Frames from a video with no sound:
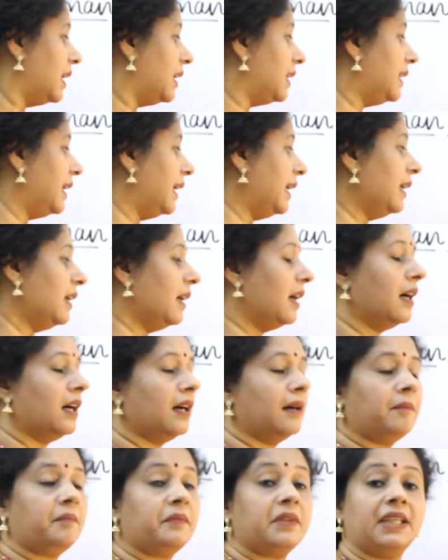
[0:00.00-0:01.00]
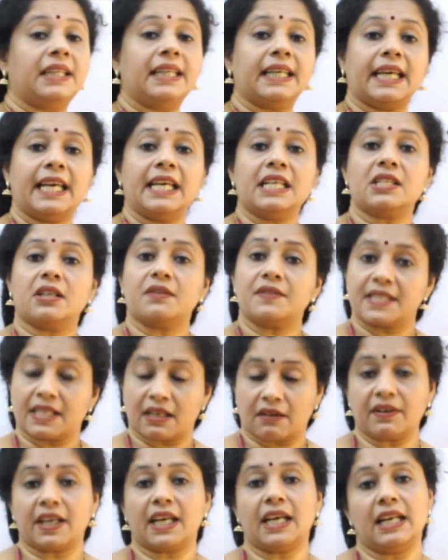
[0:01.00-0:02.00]
Then in the case of
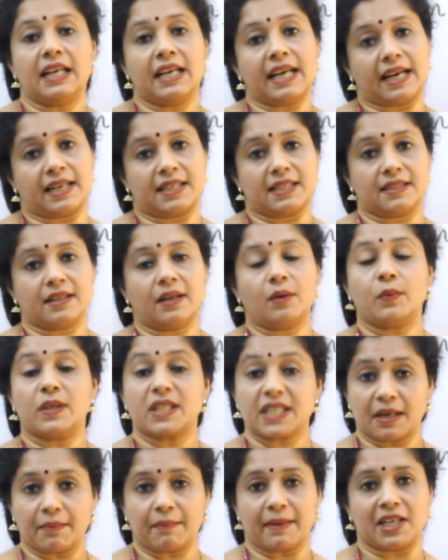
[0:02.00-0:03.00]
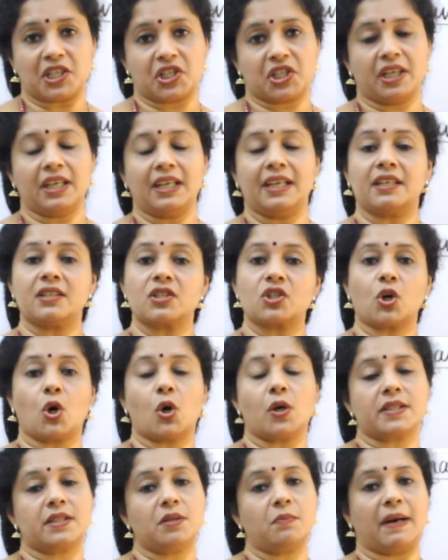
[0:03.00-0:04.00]
cervical cancer, which I mentioned, it is
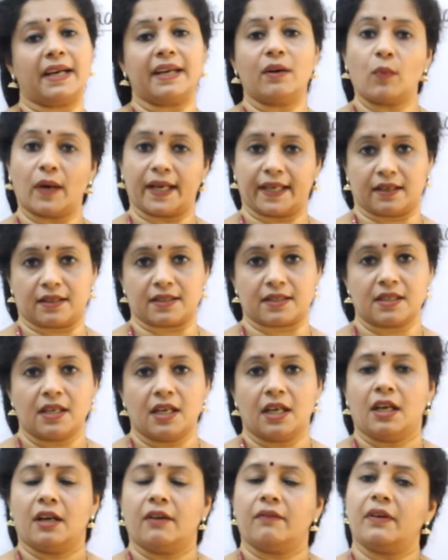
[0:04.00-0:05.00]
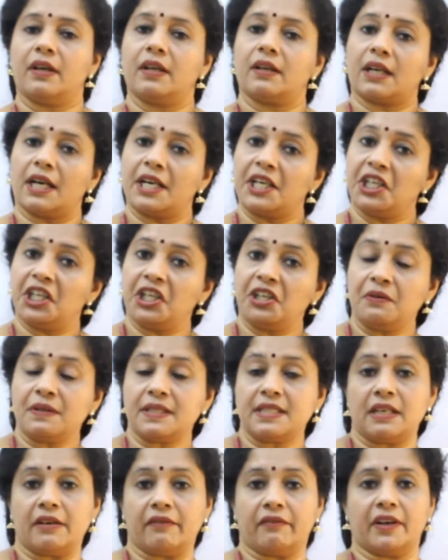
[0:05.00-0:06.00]
caused by a virus. Continuous
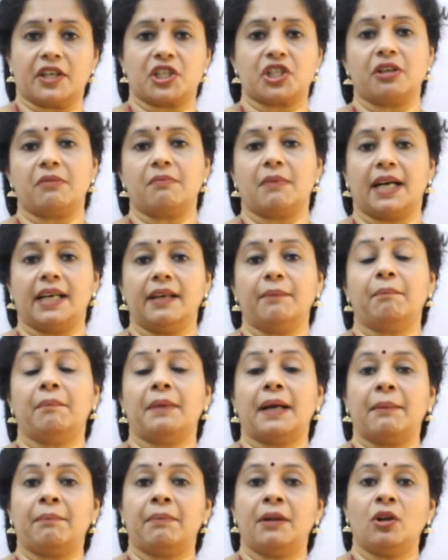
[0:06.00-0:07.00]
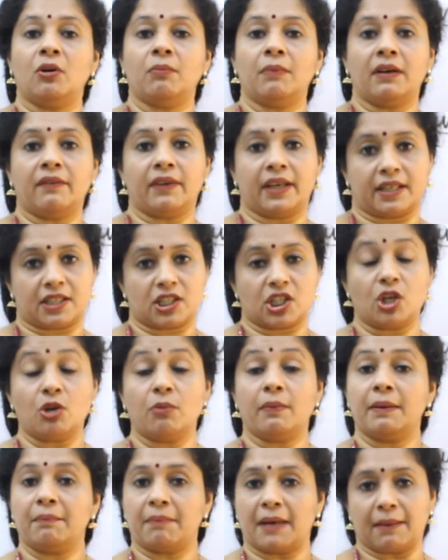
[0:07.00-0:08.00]
infection by papilloma virus,
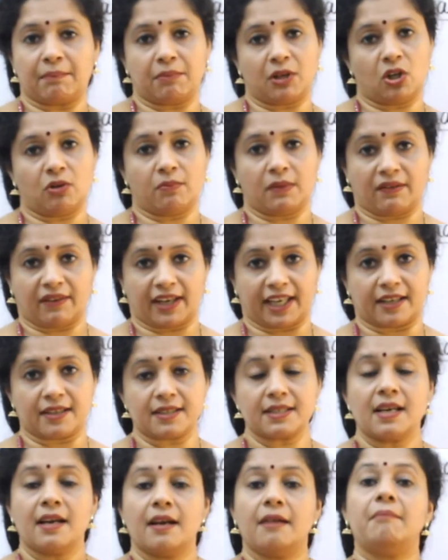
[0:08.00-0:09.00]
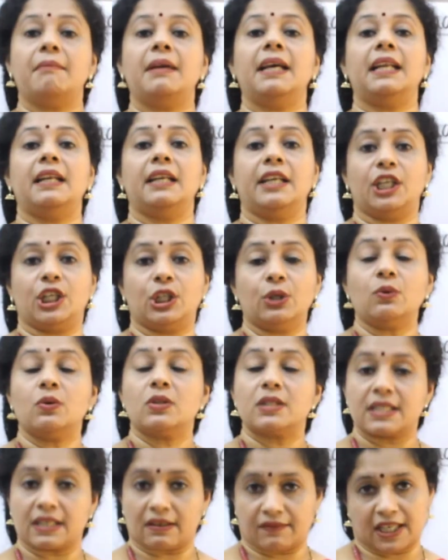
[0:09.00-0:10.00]
human papilloma virus, may lead to
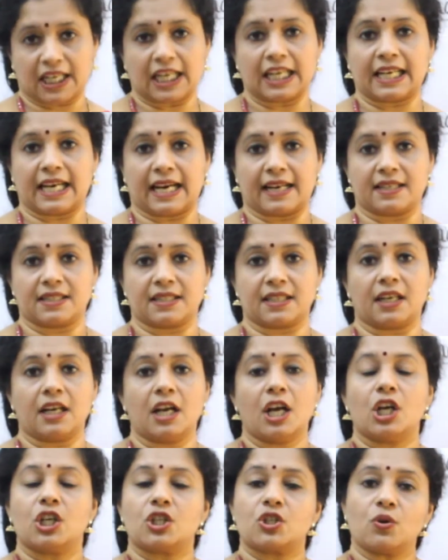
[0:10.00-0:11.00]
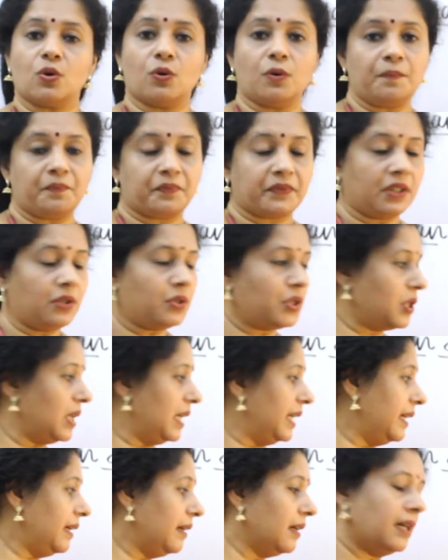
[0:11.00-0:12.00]
cervical cancer. So
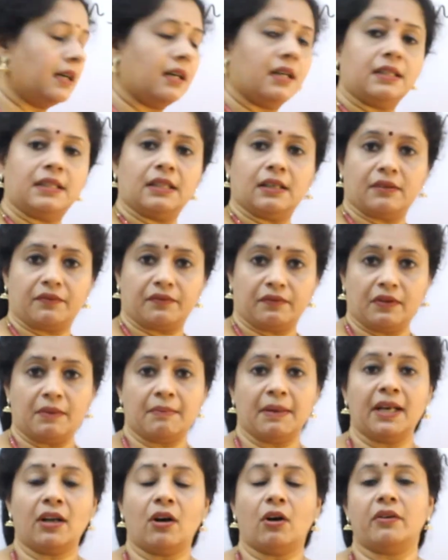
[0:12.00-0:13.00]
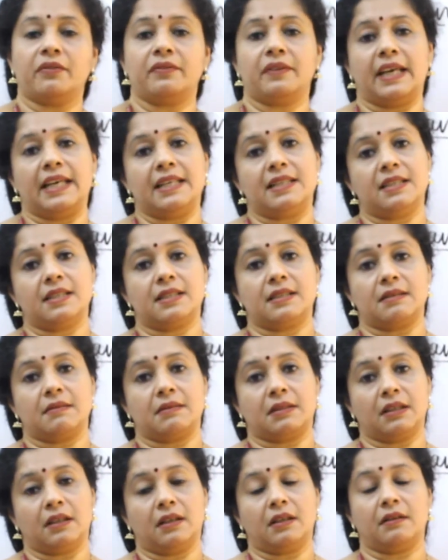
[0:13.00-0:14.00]
usually the women of ages
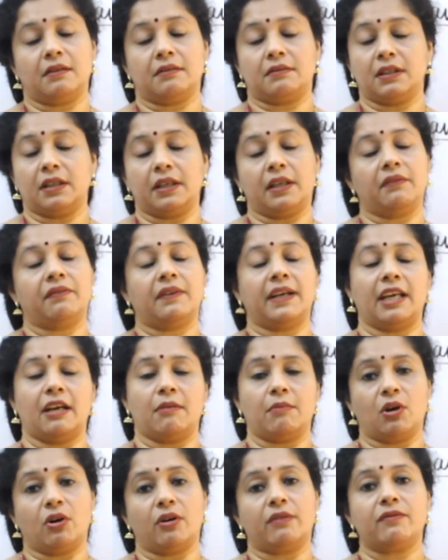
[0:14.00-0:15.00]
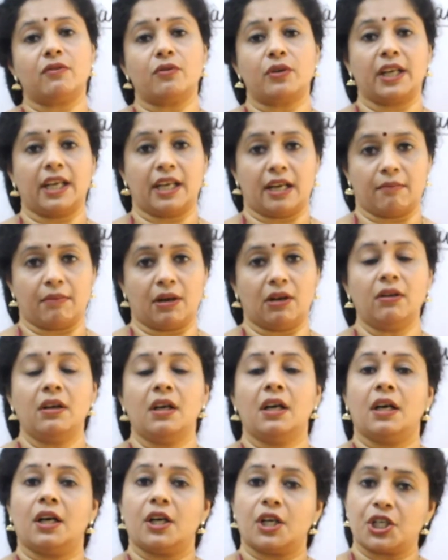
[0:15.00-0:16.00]
35 above or 40 above
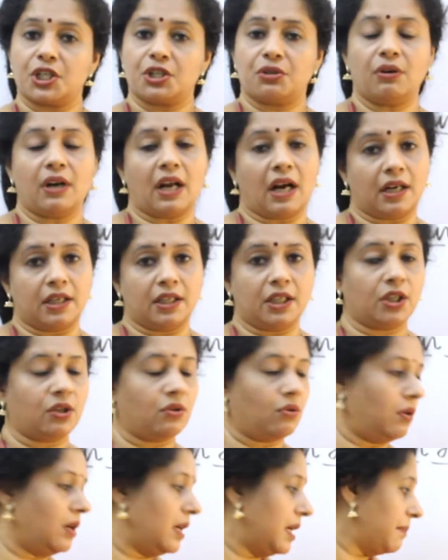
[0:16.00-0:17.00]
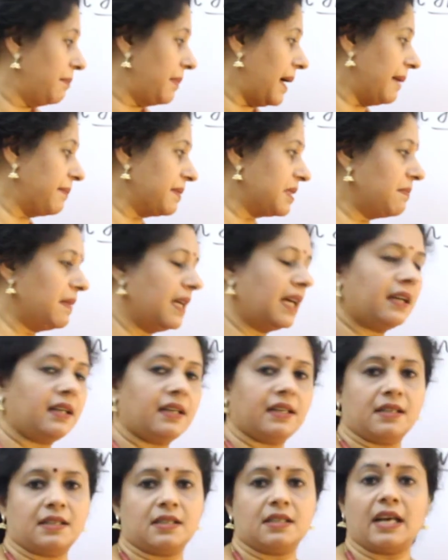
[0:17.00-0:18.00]
should undergo pap smear
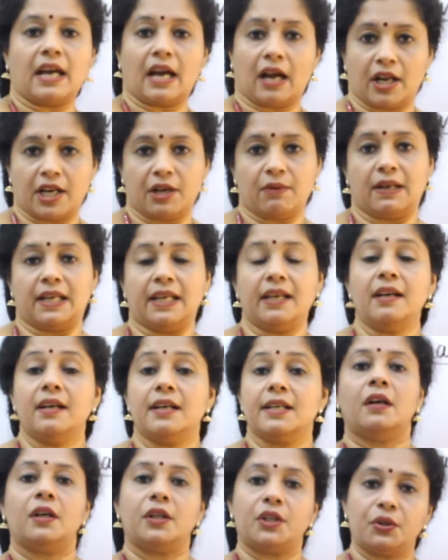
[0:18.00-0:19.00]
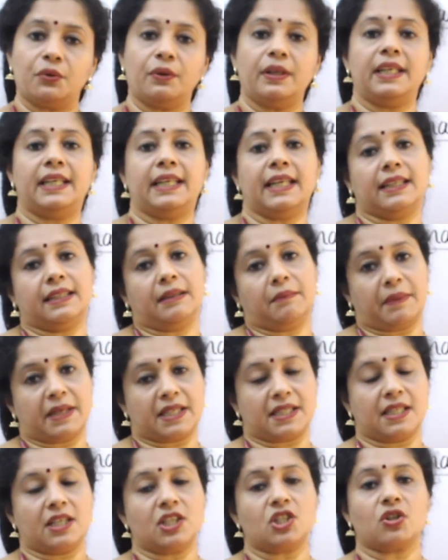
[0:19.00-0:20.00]
test annually to detect the
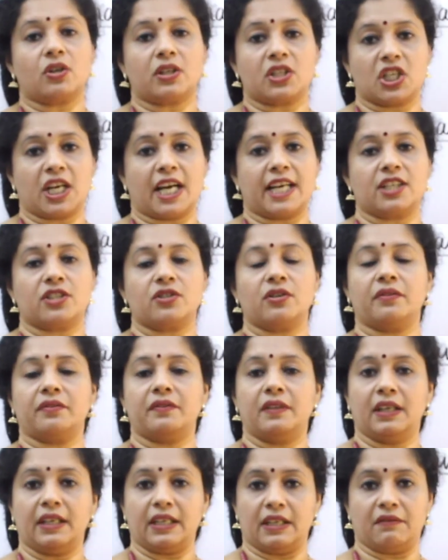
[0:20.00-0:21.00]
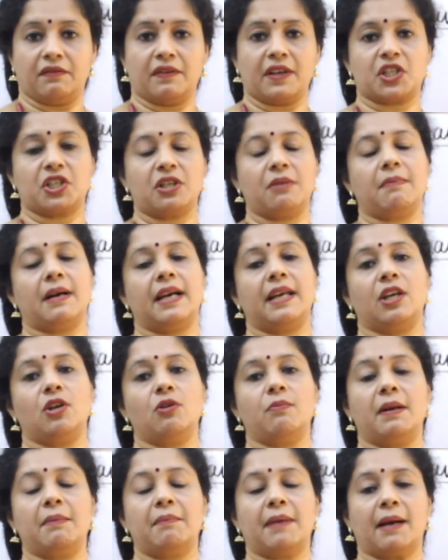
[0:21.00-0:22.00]
presence or chance of the infection by
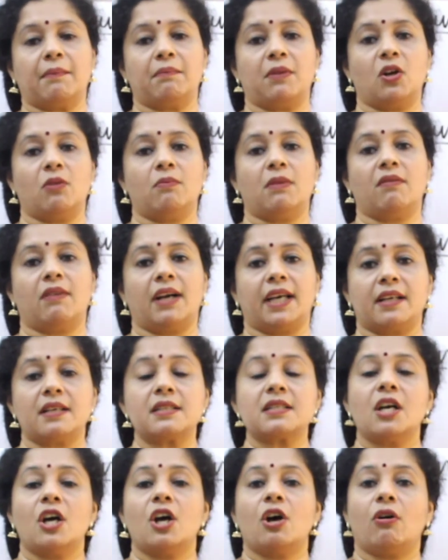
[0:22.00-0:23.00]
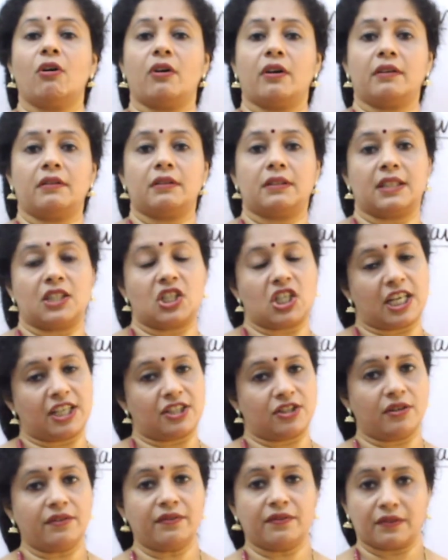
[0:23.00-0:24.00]
human papilloma virus or the
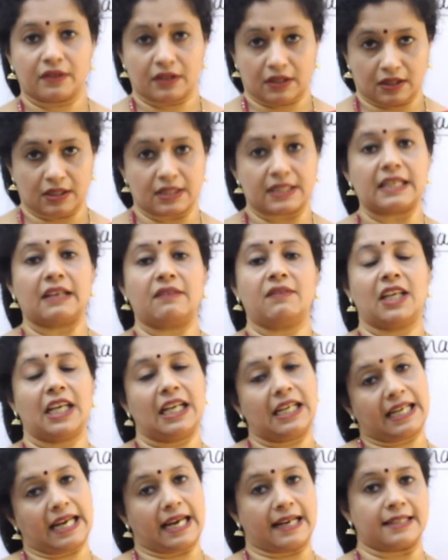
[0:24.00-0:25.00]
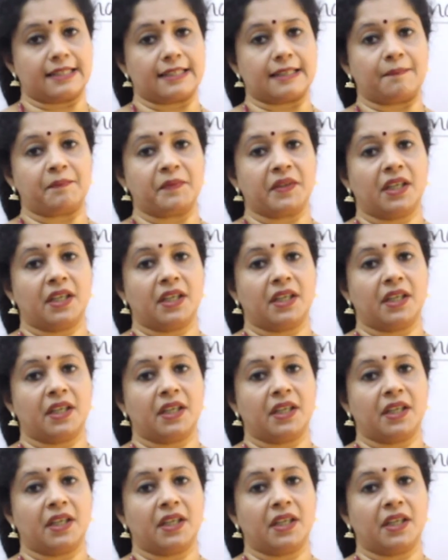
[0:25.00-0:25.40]
chance of cervical cancer.